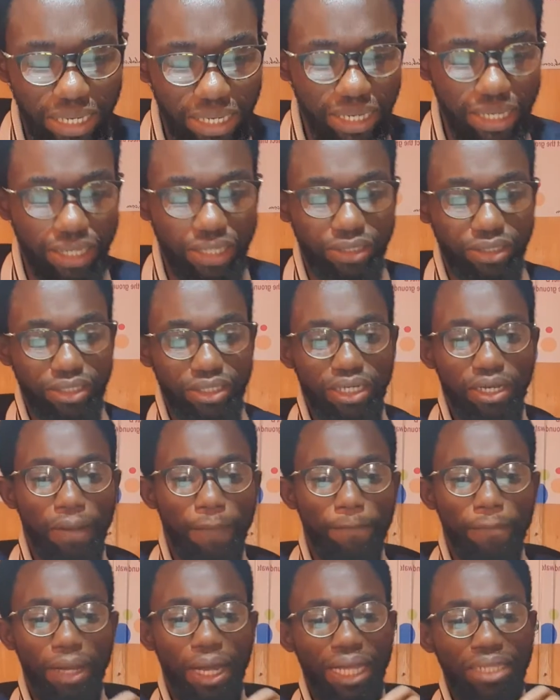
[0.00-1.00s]
as
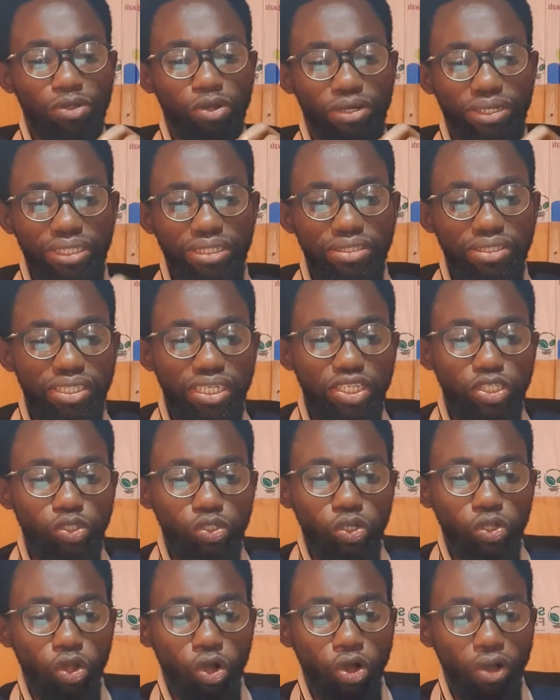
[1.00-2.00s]
an
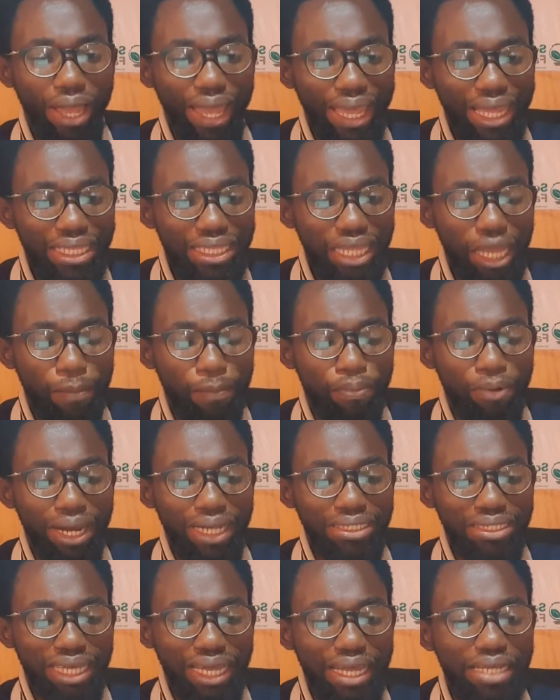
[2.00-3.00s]
organization or
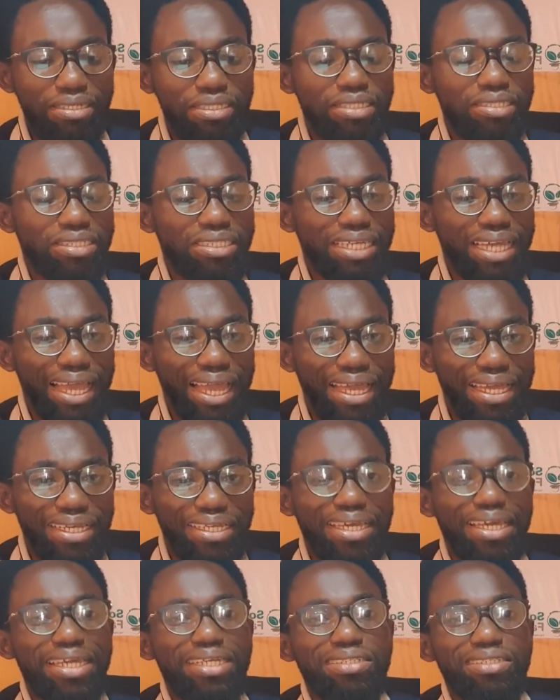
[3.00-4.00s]
enterprise entity
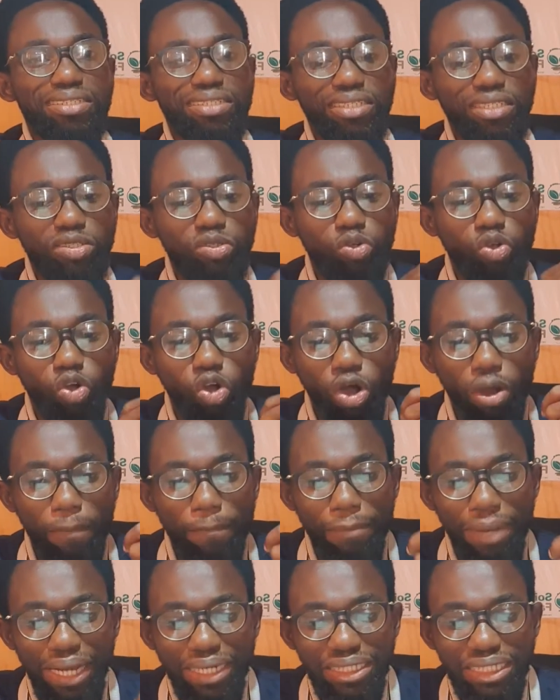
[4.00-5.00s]
engaged in
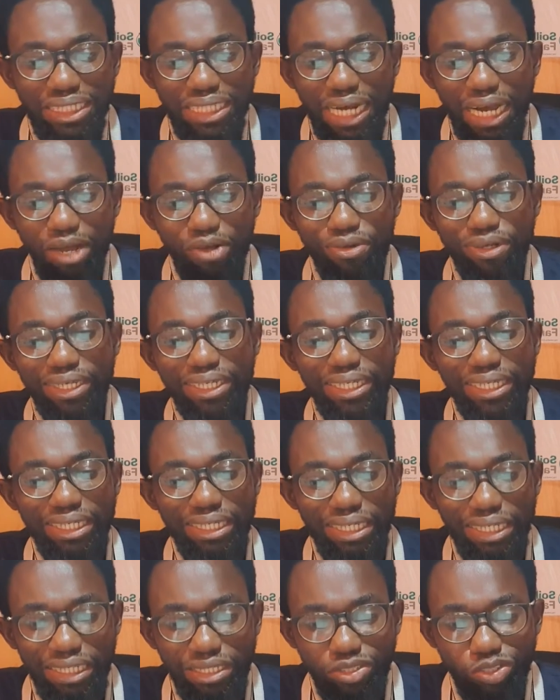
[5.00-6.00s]
commercial,
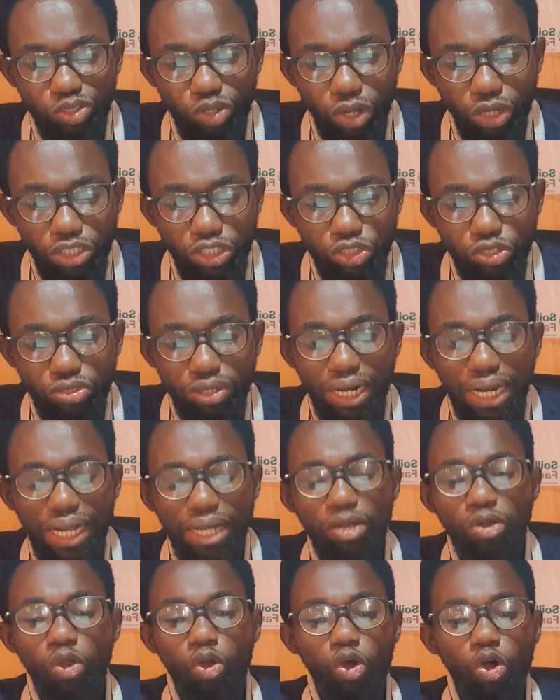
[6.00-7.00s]

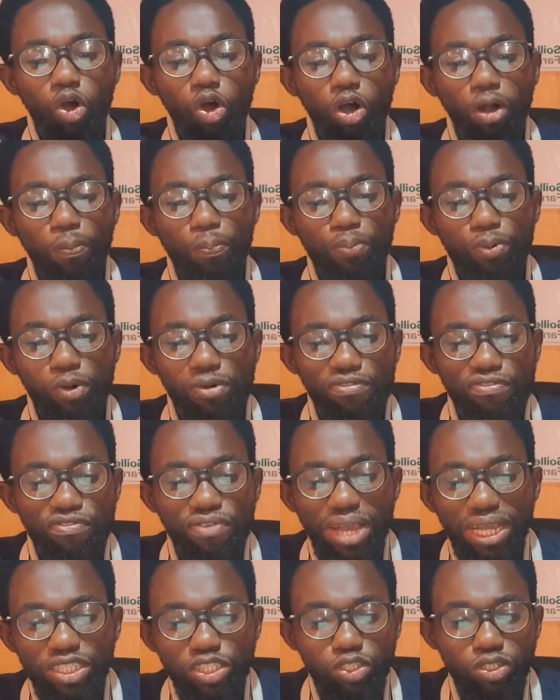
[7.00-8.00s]
industrial, or
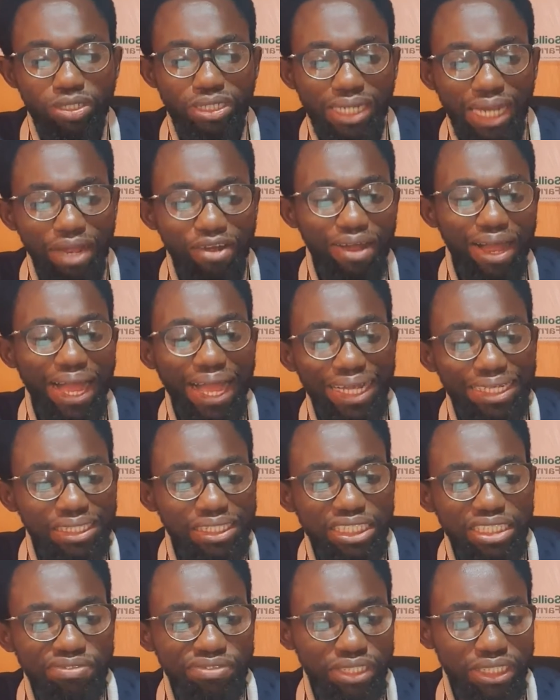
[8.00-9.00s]
professional
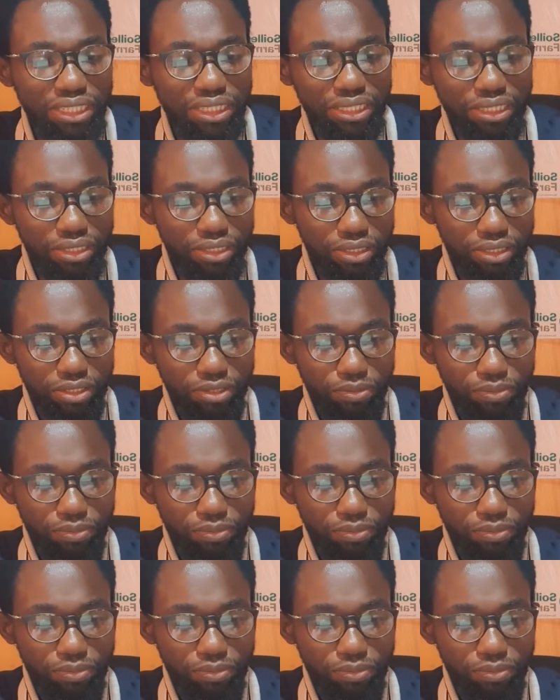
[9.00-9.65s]
activities.